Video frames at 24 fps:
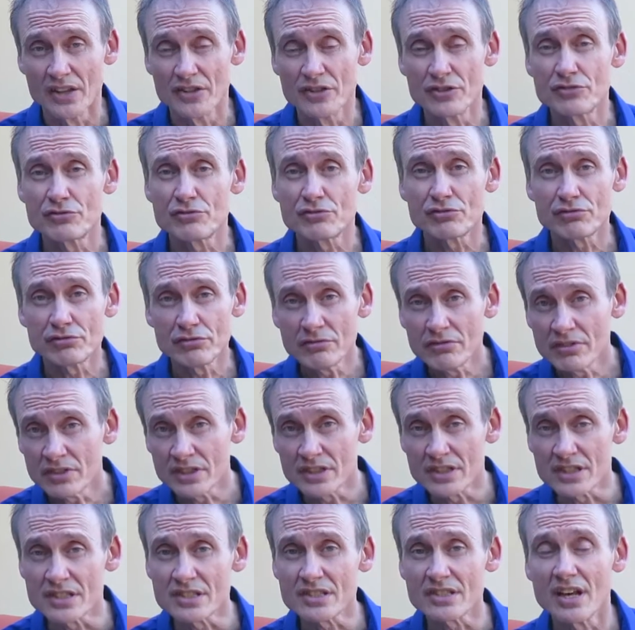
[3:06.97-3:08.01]
The truth
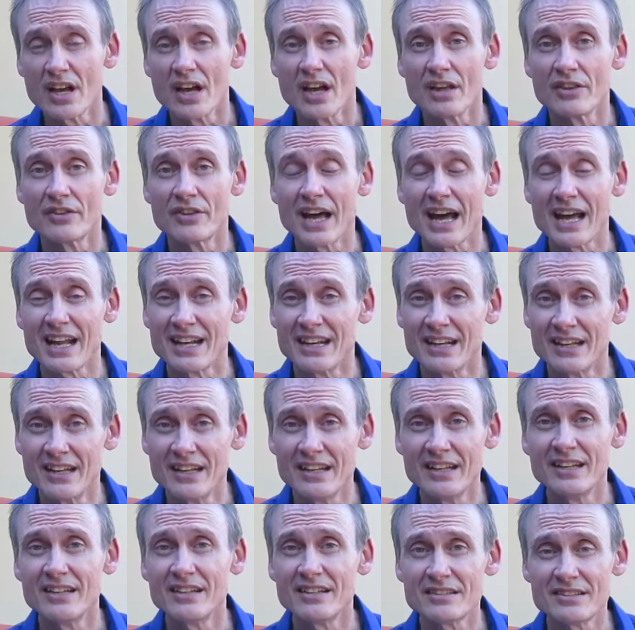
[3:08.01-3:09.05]
is that
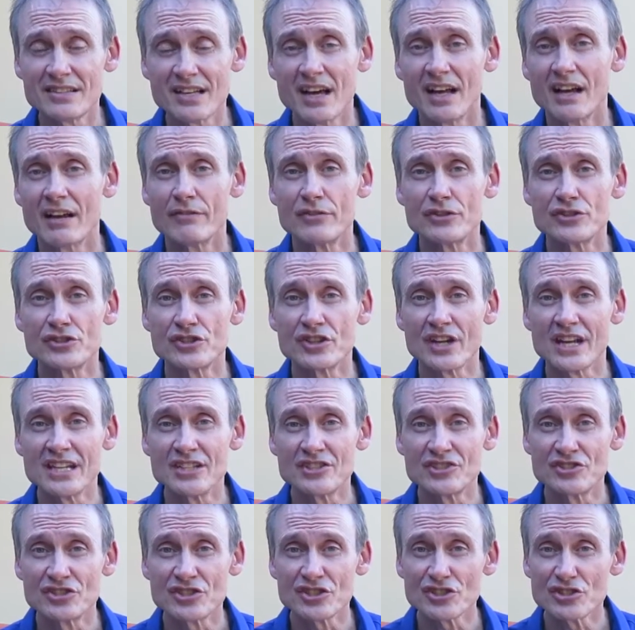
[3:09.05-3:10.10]
linear television
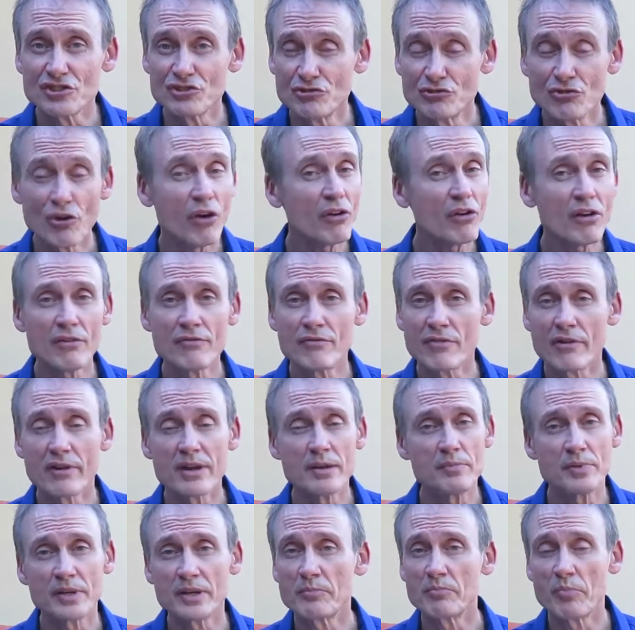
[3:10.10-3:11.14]
is just not a
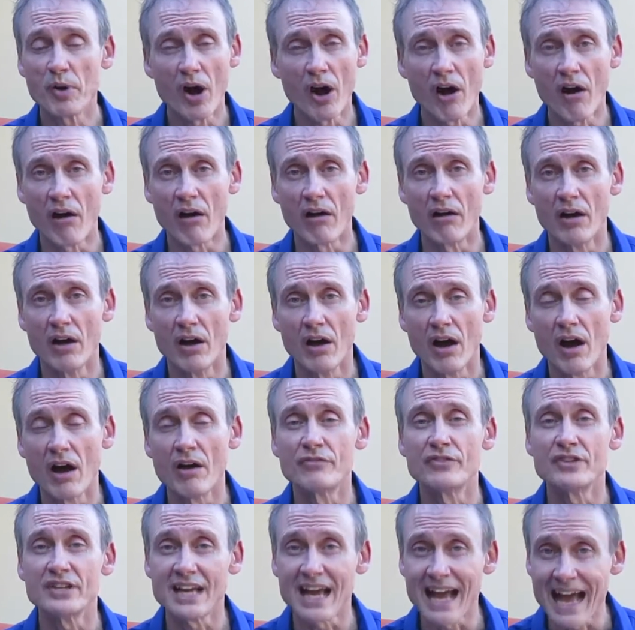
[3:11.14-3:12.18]
very big part
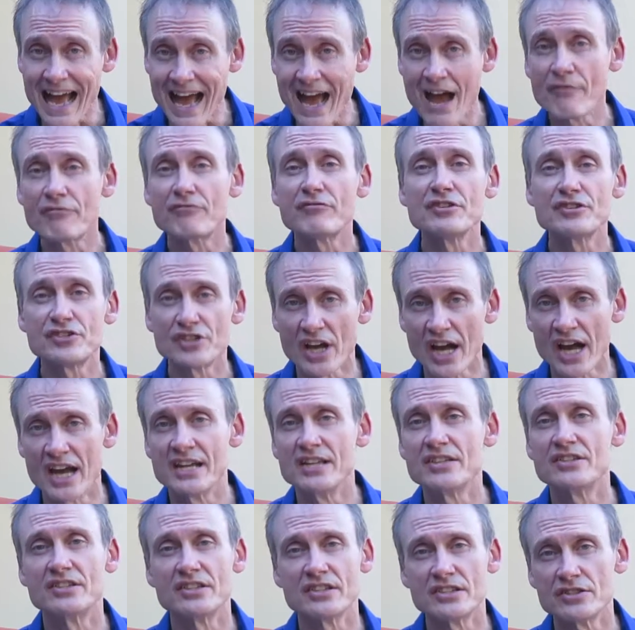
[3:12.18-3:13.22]
of the average
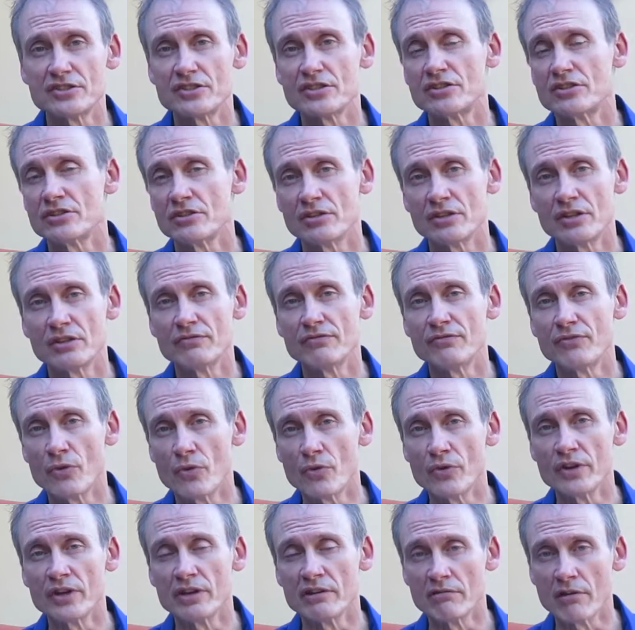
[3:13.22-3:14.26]
18 to
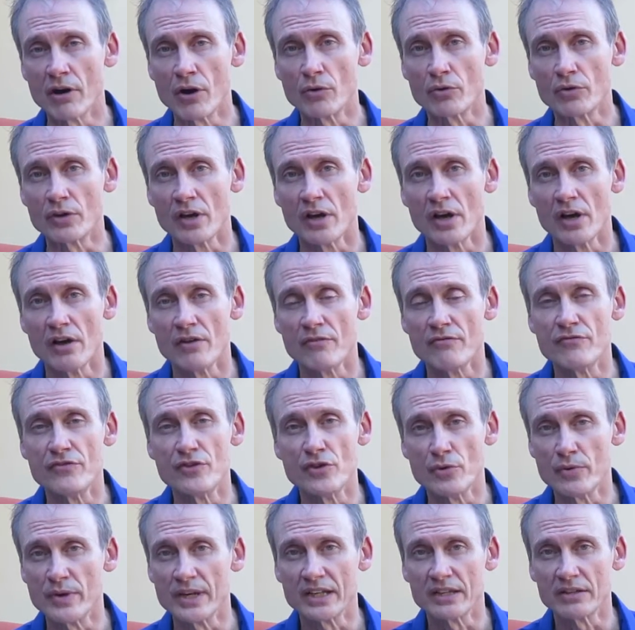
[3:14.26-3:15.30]
34-year-old
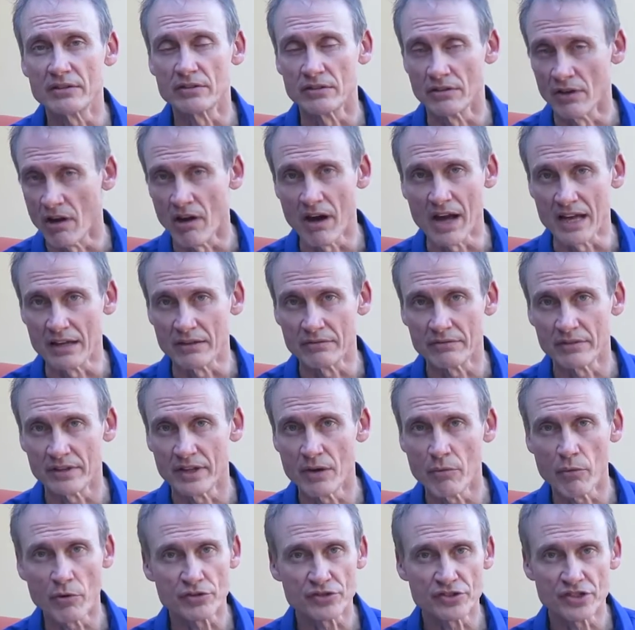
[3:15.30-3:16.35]
viewing diet.
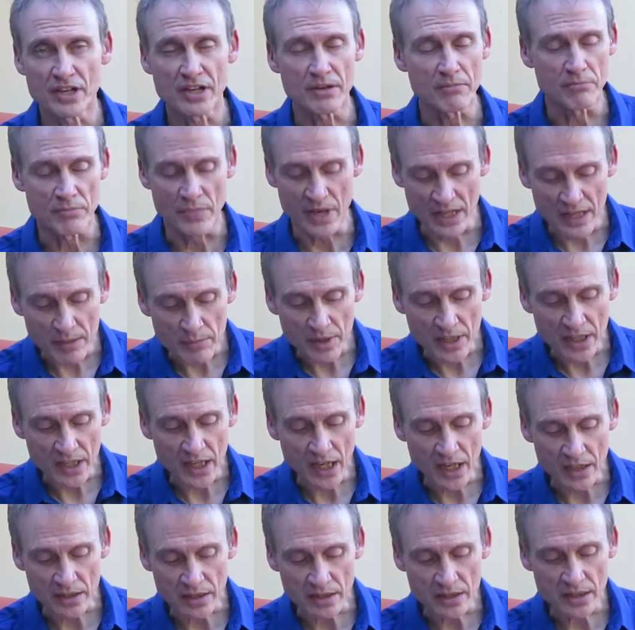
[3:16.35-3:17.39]
They're watching many,
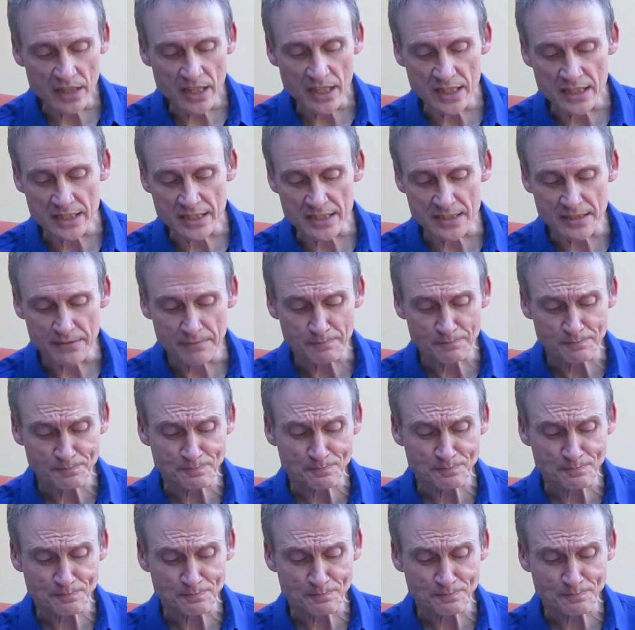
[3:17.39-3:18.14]
many other things.